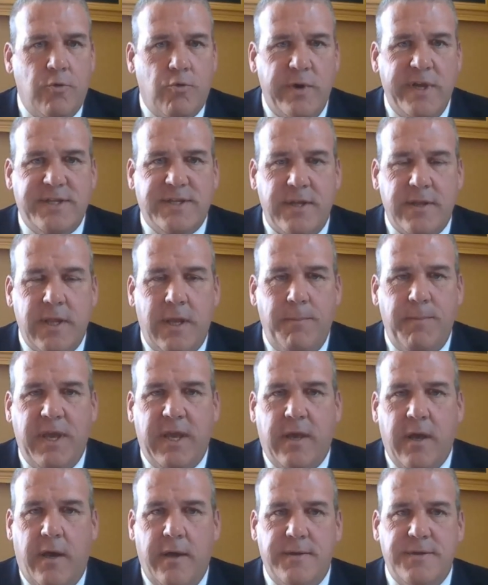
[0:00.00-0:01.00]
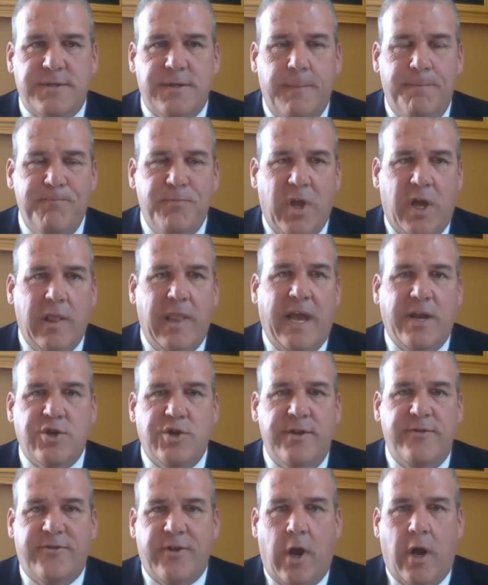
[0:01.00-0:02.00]
recently because
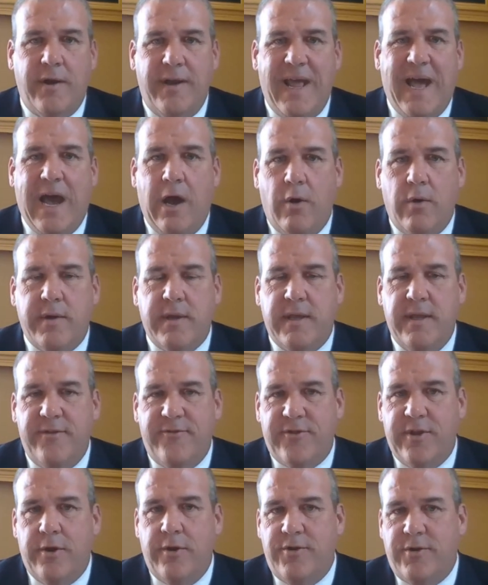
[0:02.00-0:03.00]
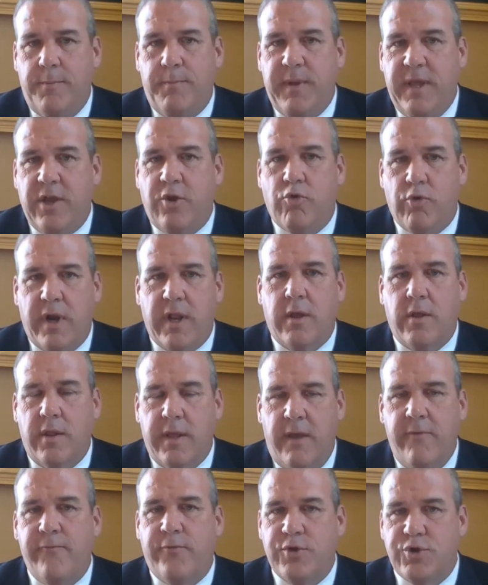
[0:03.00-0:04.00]
elections are now considered to be
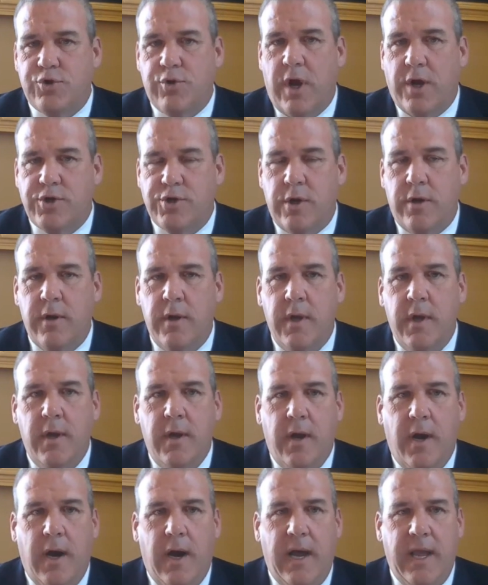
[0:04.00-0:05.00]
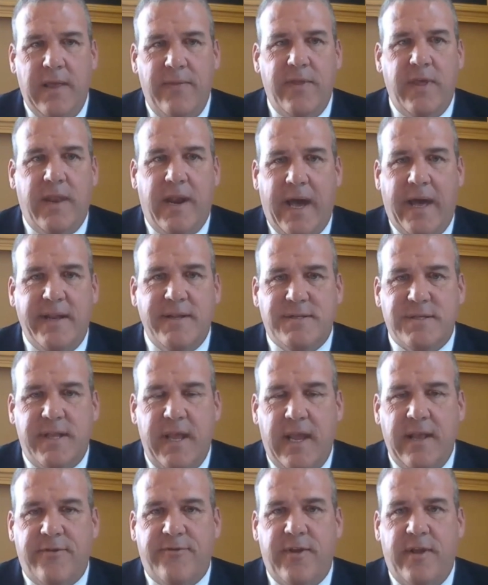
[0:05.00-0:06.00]
critical infrastructure in the United
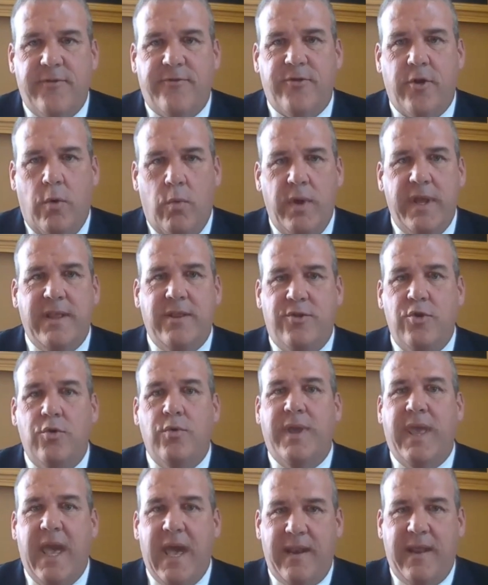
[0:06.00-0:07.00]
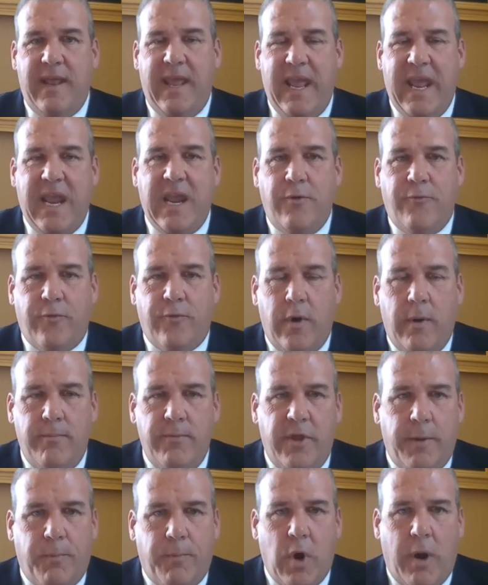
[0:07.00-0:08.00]
States. And so we do get aid
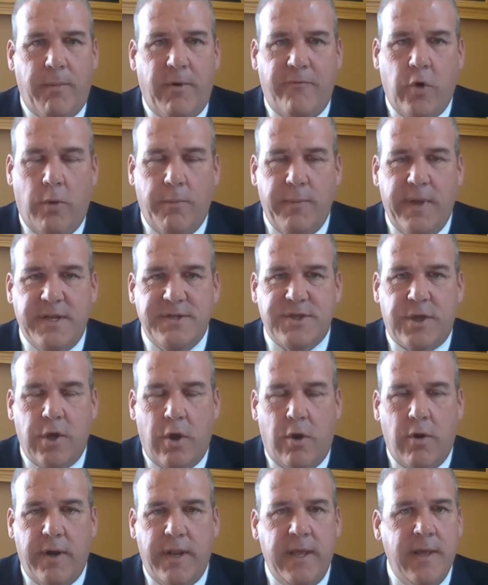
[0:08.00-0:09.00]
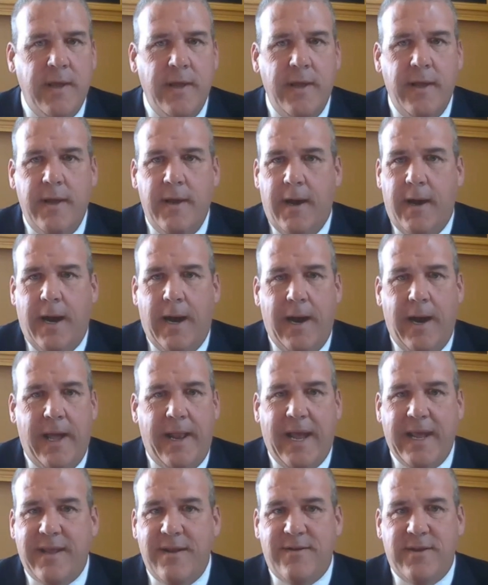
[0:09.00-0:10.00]
from the Department of Homeland Security.
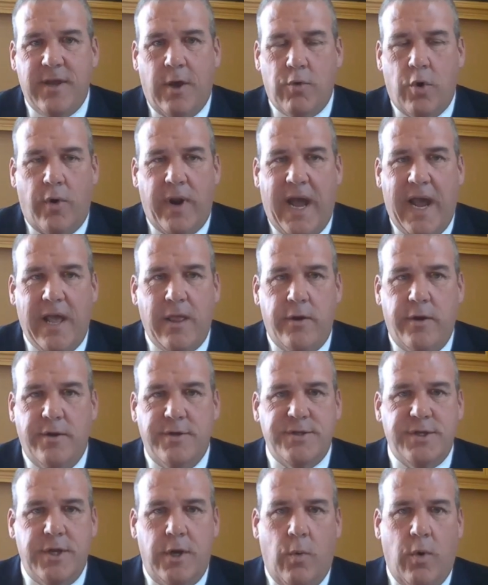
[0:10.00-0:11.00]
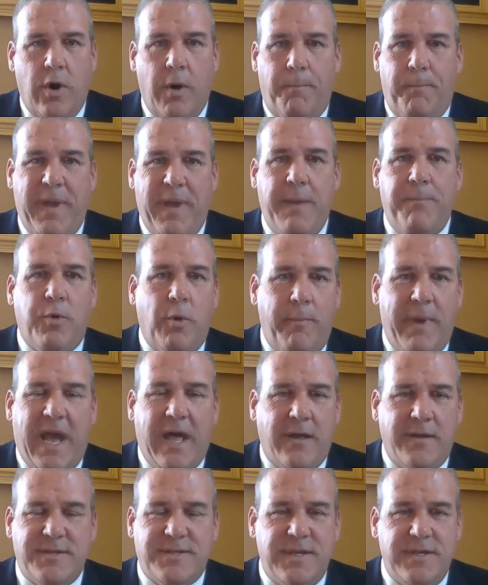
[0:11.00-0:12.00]
And I can tell Rhode Islanders, we're a paper
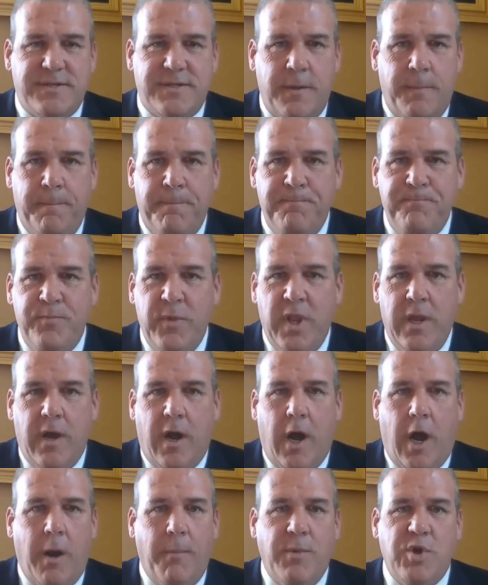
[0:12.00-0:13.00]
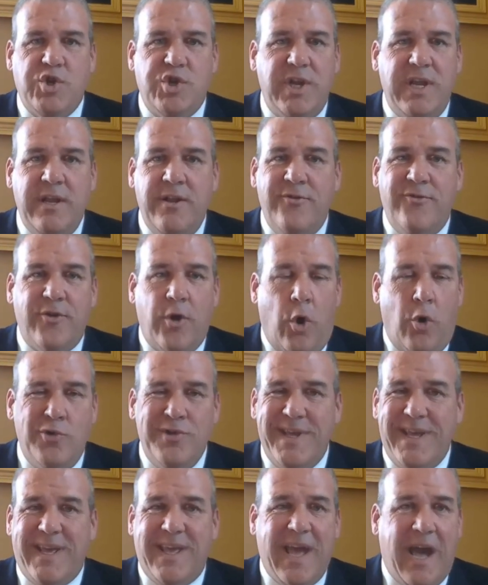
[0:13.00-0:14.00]
ballot system. Our machines
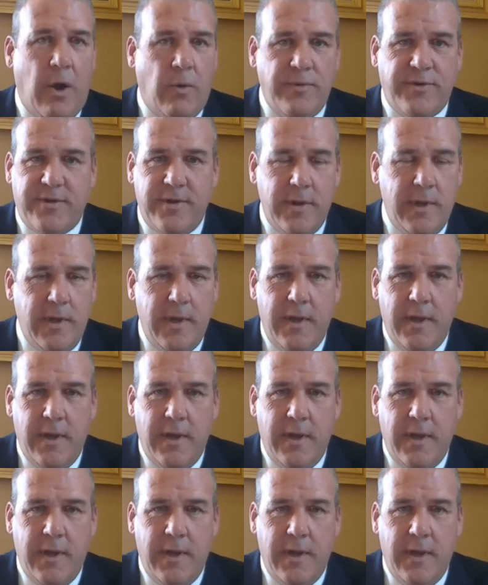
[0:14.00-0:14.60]
only count.